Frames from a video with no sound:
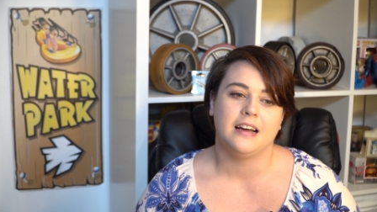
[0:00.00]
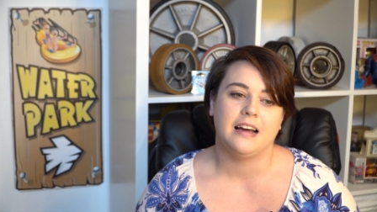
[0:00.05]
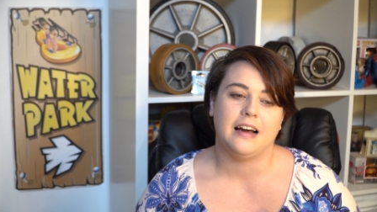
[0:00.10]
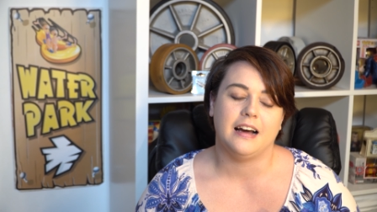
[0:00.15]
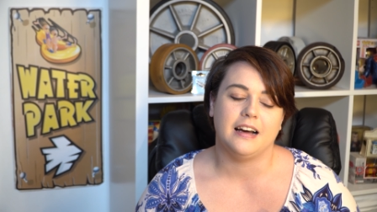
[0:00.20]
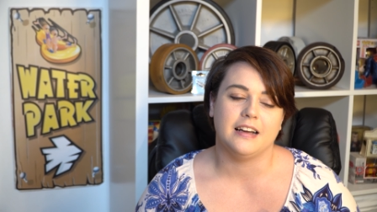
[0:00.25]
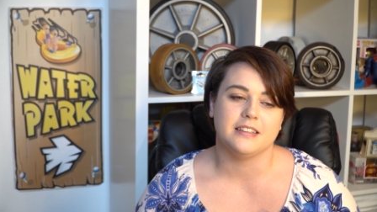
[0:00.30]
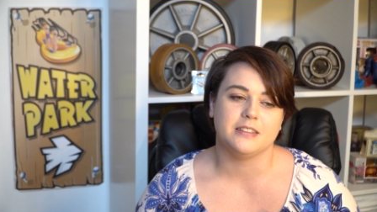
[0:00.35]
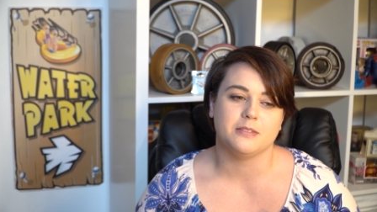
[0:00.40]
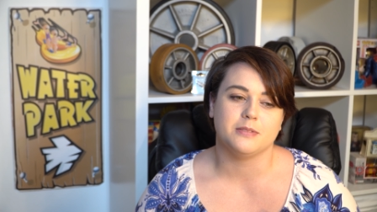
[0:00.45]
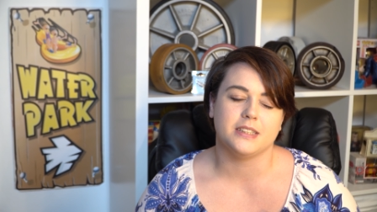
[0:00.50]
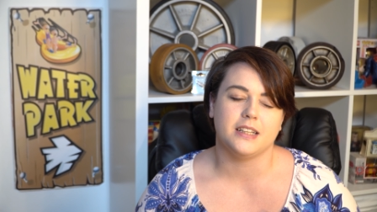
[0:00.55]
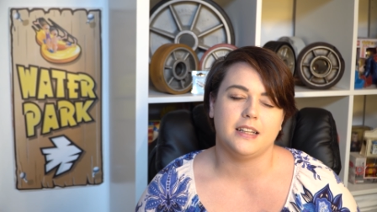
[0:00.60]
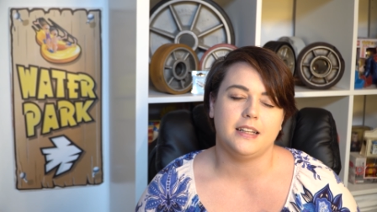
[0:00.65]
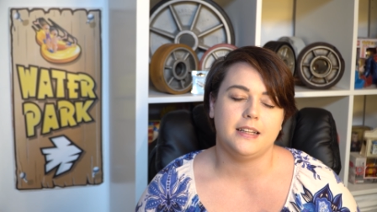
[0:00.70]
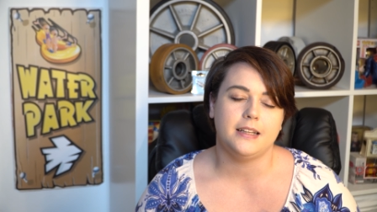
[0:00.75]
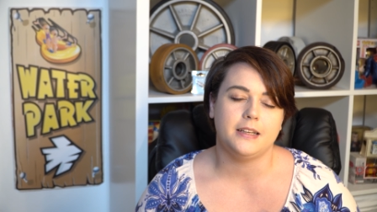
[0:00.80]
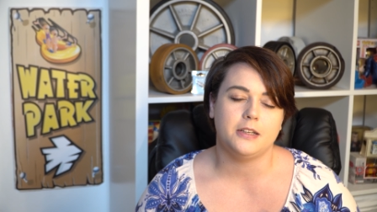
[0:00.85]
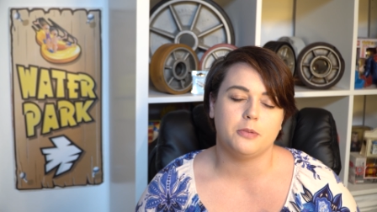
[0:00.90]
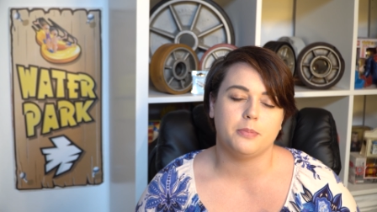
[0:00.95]
And it was a
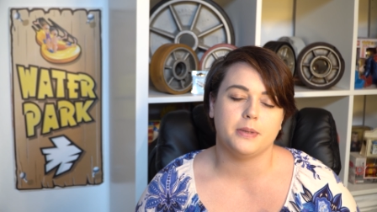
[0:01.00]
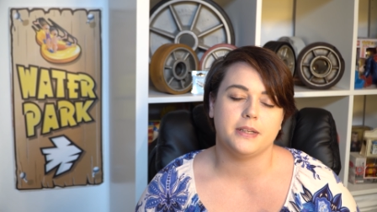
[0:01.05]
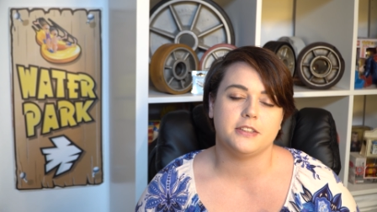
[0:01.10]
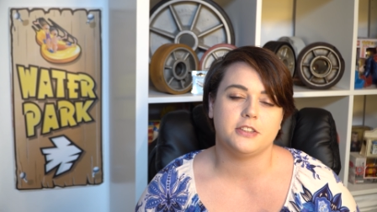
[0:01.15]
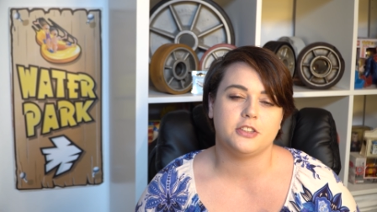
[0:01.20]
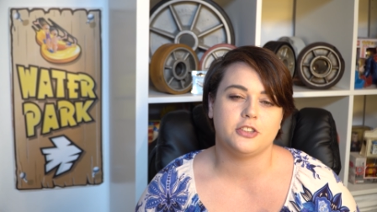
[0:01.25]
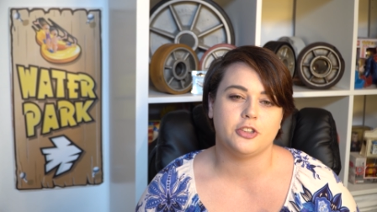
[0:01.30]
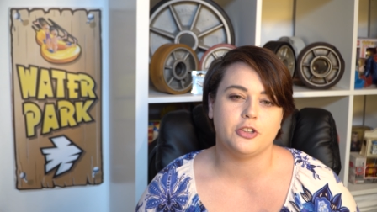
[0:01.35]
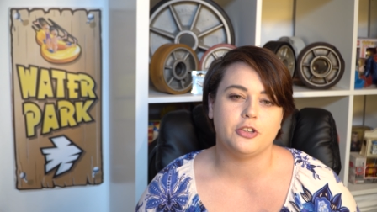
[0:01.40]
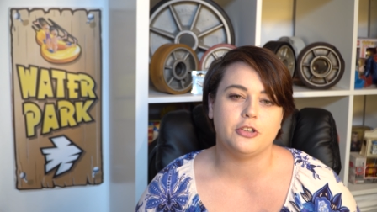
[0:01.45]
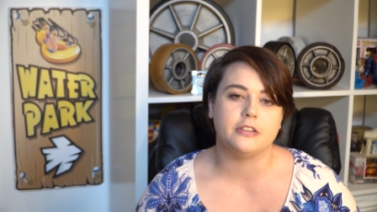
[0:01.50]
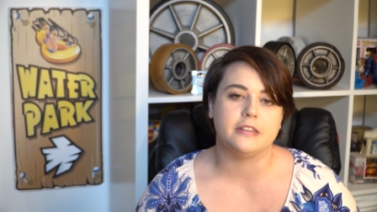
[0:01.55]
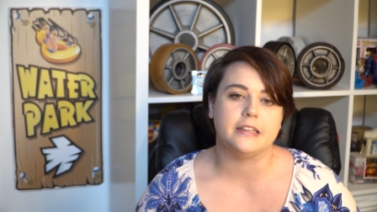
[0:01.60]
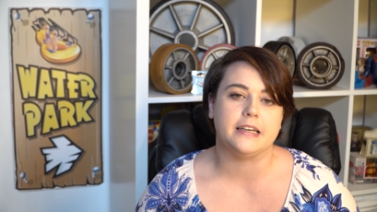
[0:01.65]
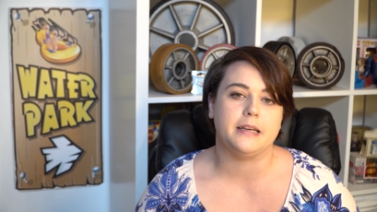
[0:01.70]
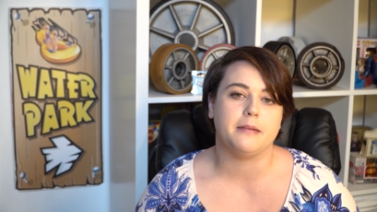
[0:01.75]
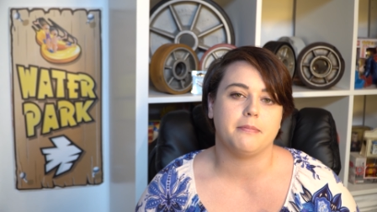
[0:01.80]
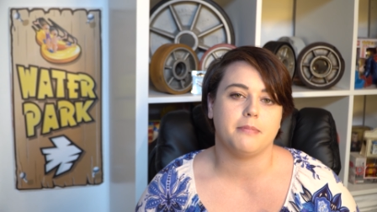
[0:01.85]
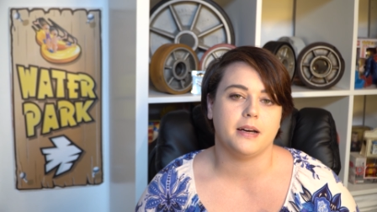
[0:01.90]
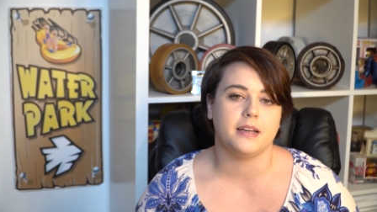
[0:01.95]
little bit too
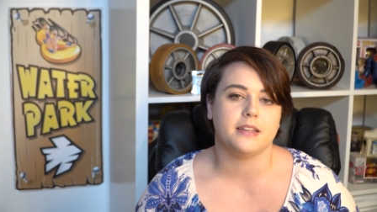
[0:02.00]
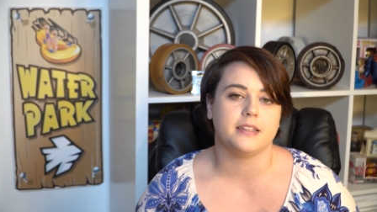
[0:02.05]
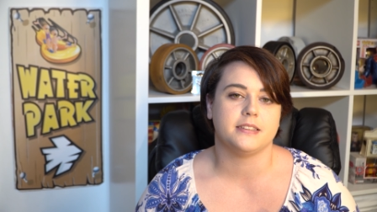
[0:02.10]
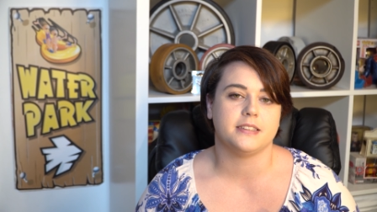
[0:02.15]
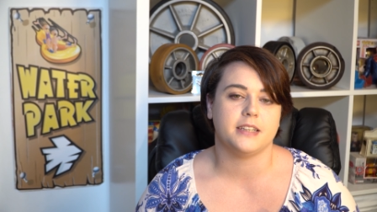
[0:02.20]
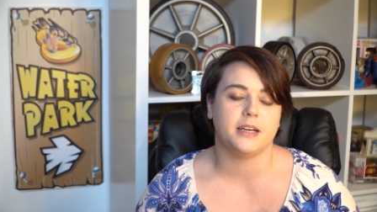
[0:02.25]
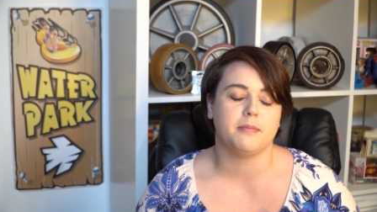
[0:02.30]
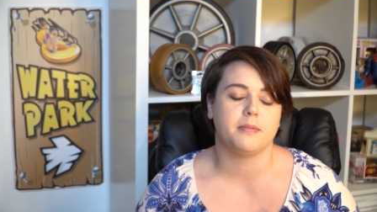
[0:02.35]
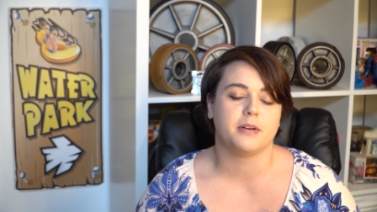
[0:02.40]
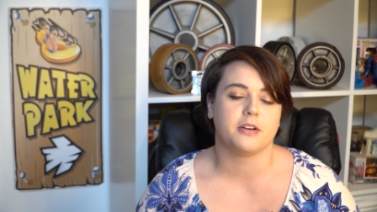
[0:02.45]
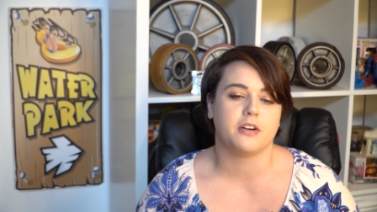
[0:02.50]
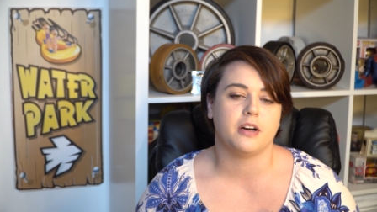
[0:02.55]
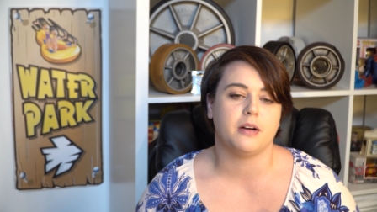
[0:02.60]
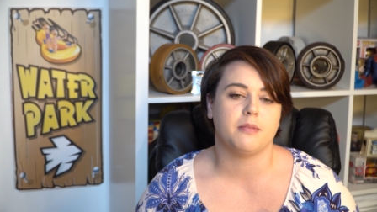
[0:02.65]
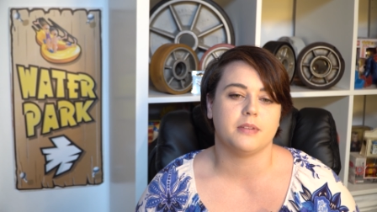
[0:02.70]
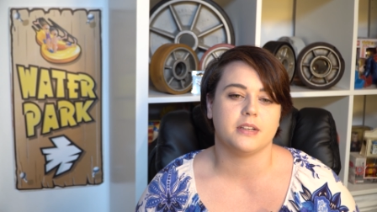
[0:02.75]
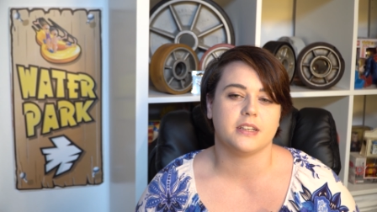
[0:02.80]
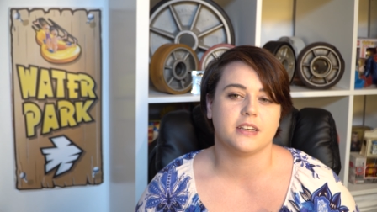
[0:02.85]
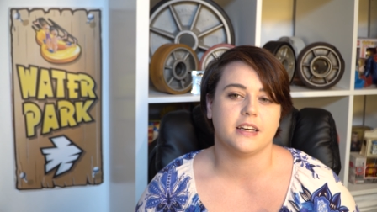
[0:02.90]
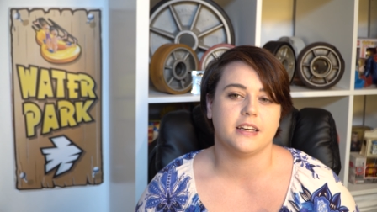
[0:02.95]
late by the time my
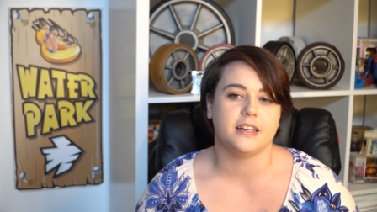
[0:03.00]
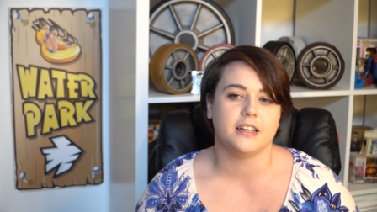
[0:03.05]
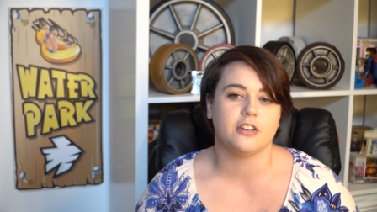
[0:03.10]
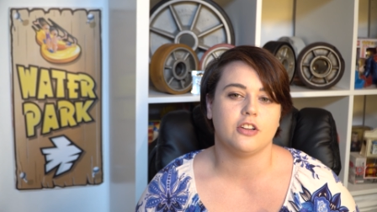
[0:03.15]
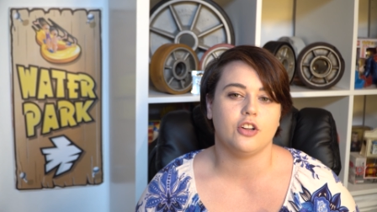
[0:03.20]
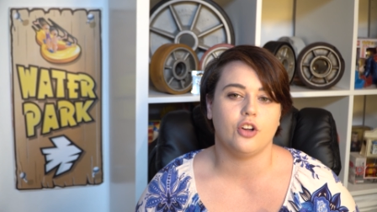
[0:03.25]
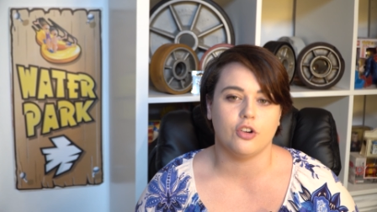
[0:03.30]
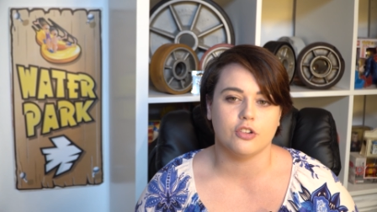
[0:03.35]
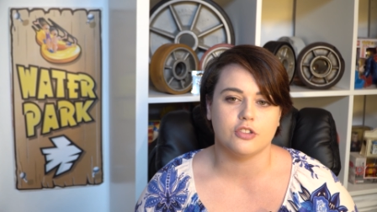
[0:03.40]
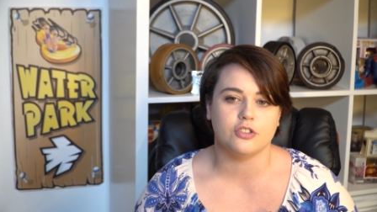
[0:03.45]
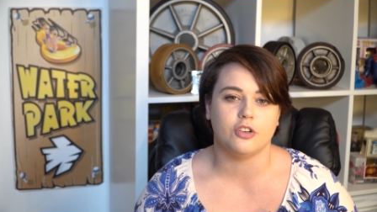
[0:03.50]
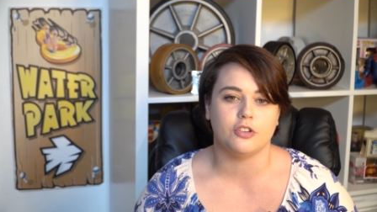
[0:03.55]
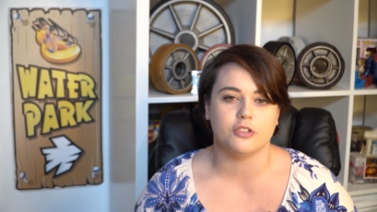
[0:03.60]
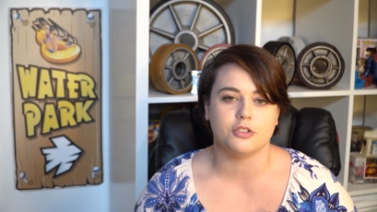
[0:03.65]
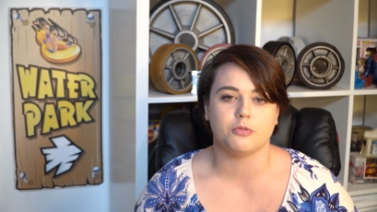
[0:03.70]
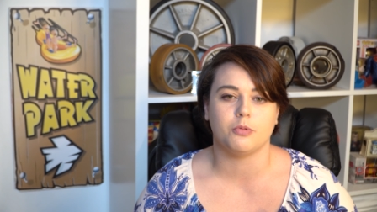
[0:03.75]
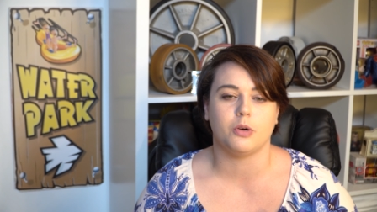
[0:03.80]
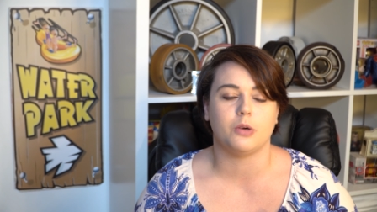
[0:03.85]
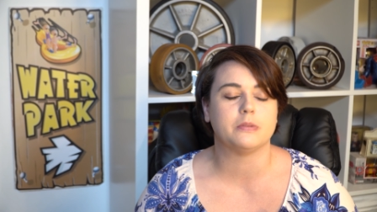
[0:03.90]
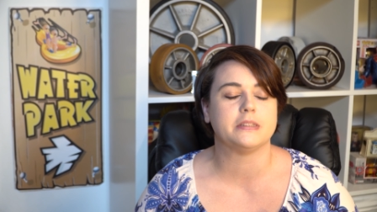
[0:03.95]
grandma had kind of clocked on
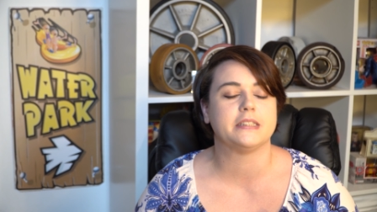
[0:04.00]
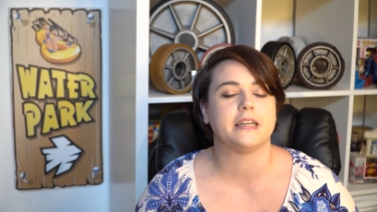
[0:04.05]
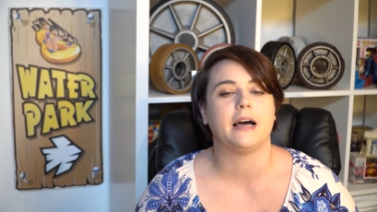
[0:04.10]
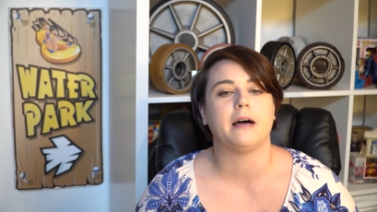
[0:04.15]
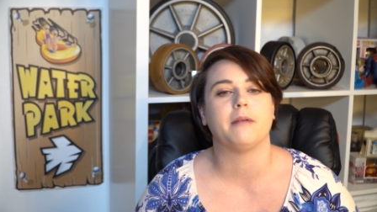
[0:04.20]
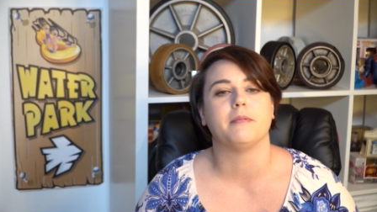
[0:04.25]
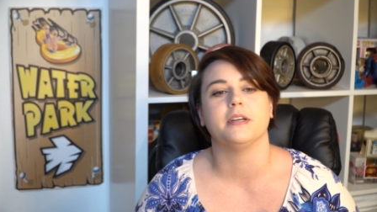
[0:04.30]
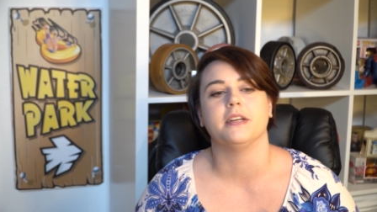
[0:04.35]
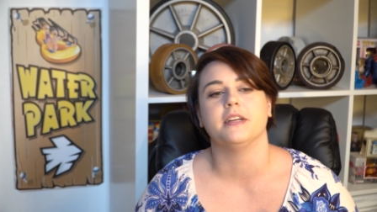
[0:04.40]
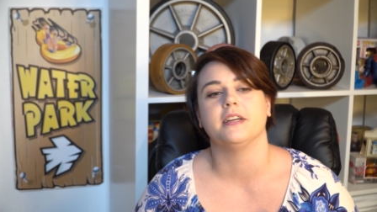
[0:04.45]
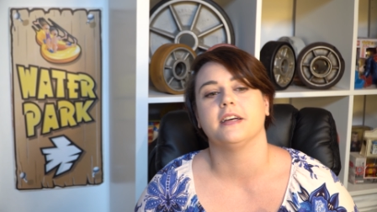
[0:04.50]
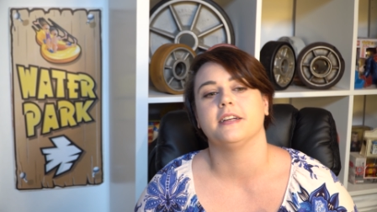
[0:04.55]
to what was happening.